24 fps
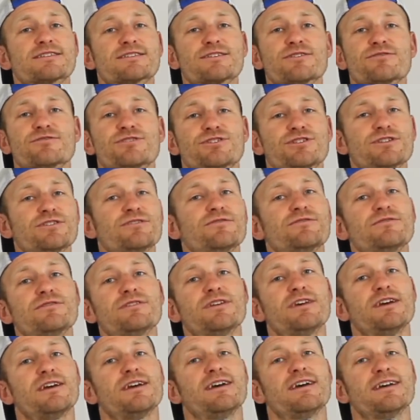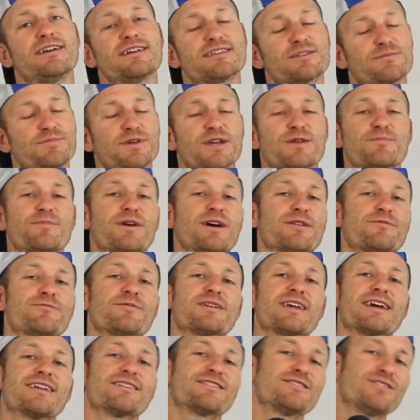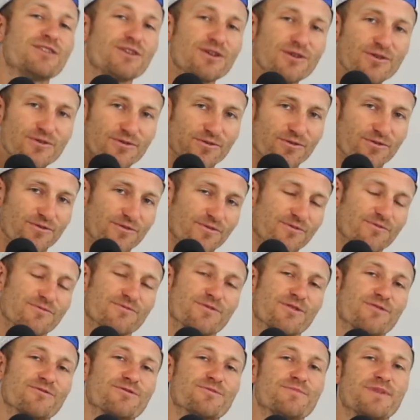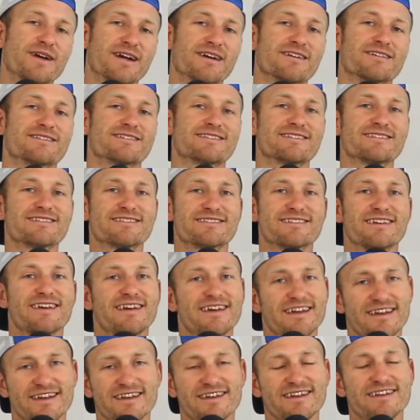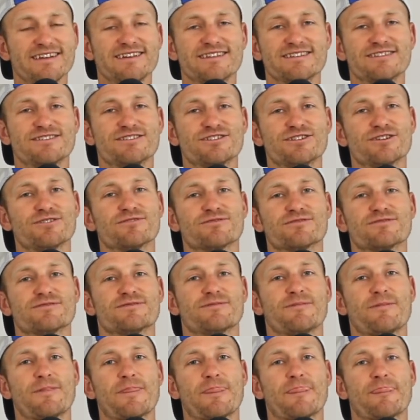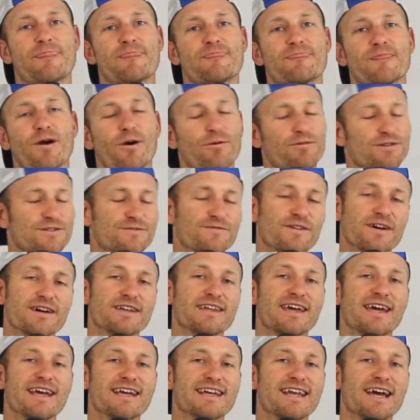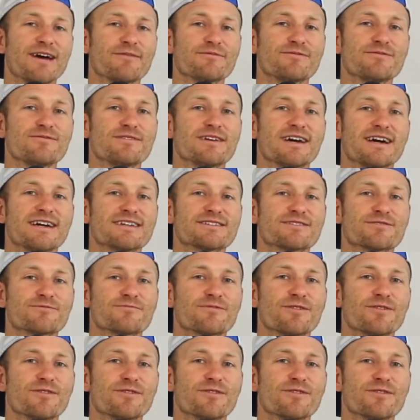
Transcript: So June is a big month. We get 2 Road to Parises in June. Always fun hanging out with you guys on the